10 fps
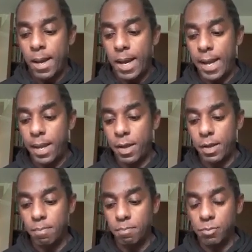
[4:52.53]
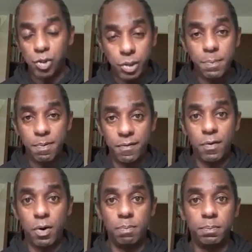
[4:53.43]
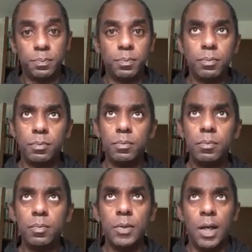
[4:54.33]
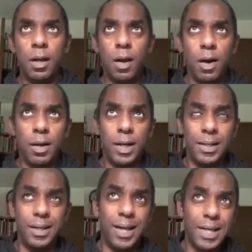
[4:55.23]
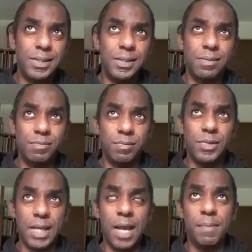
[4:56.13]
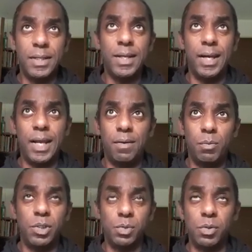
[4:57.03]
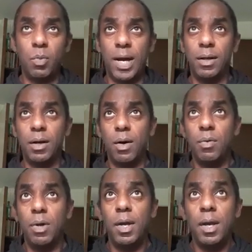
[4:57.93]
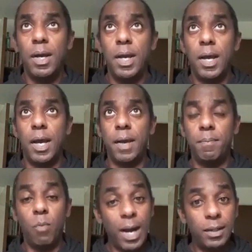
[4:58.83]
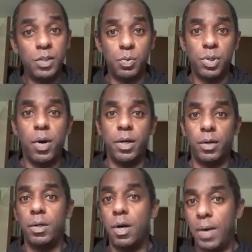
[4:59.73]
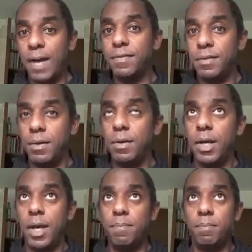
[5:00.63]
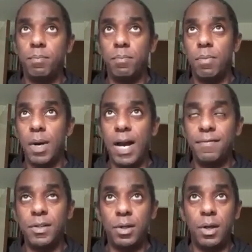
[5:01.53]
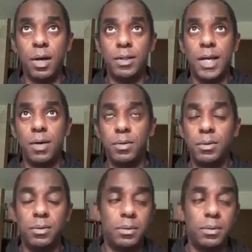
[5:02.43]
I street perform a lot, and the last time I did it, which was a while ago, While this was going on, though, after the lockdown,